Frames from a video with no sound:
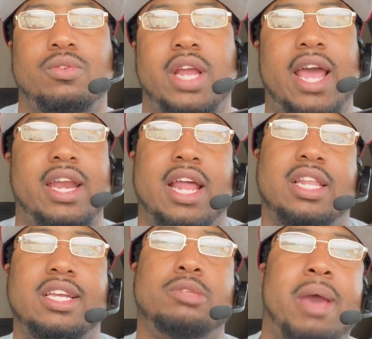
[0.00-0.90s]
that
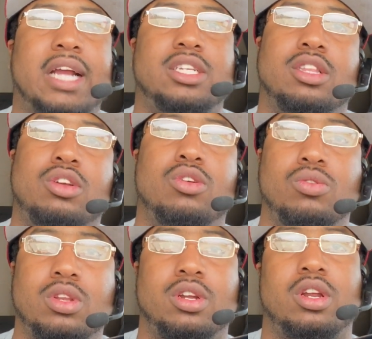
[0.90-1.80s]
leads back to the
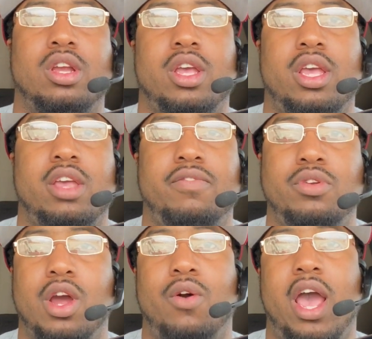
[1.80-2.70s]
cooler. If you
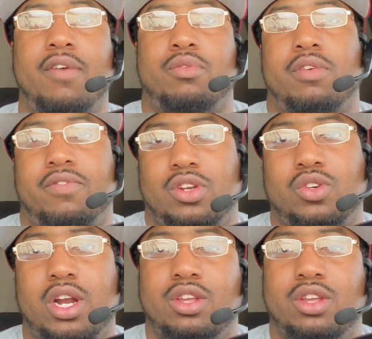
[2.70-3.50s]
don't have a refrigerator,